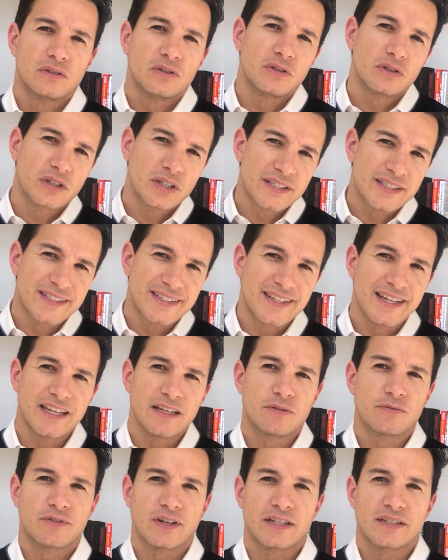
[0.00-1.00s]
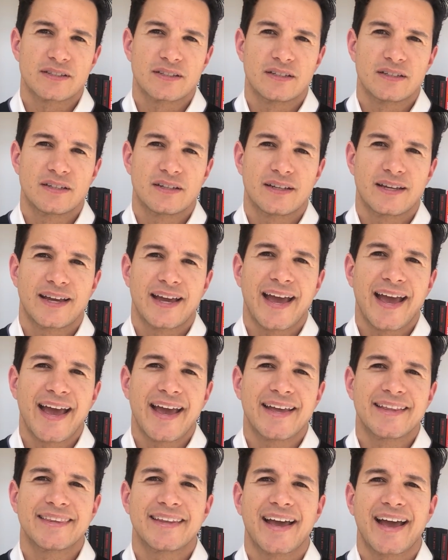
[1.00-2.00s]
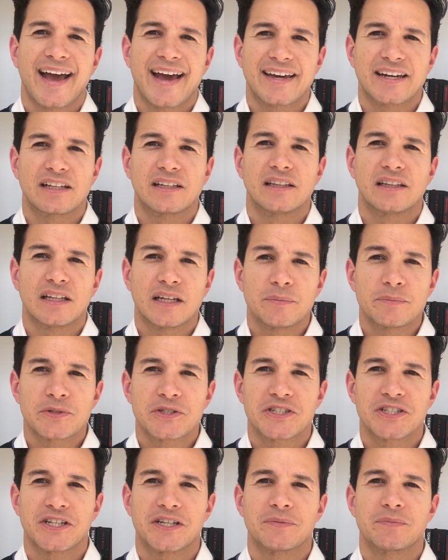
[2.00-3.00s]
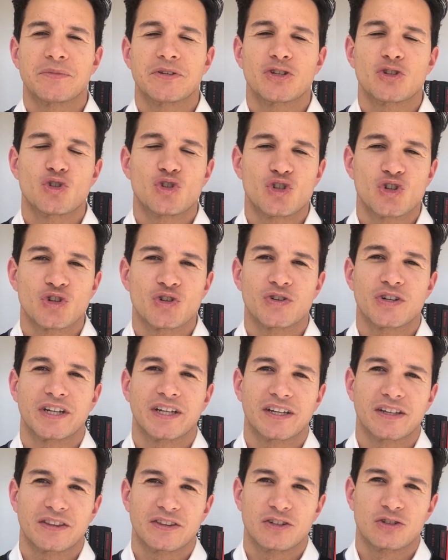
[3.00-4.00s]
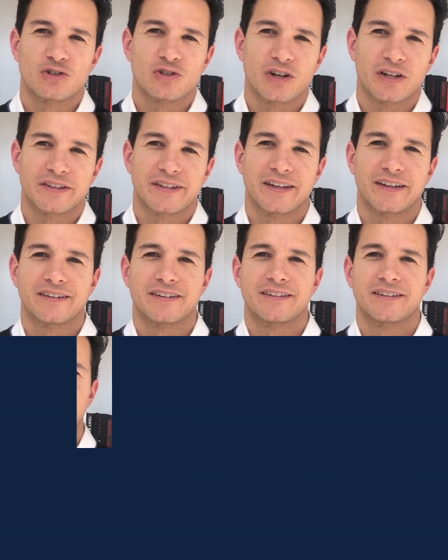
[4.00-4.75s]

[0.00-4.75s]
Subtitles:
you could stay invested and add a lump sum during the drawdown.